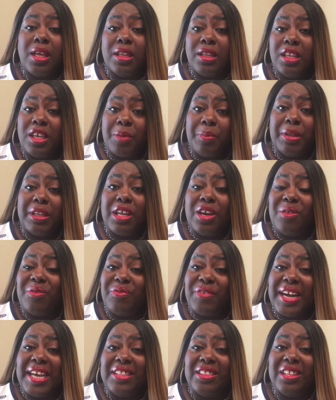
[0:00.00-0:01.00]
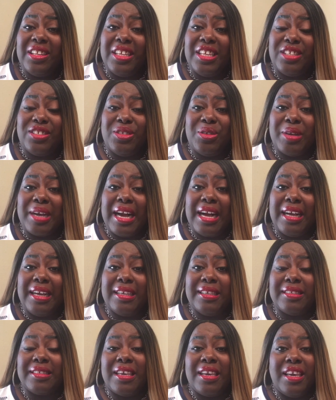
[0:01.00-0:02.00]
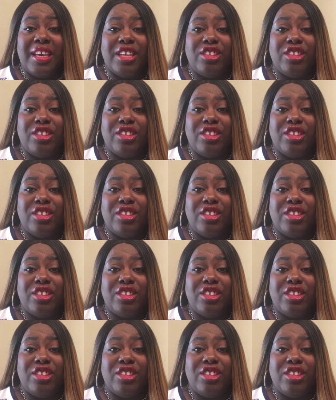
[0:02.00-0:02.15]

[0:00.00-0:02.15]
Look below, find the links, you guys,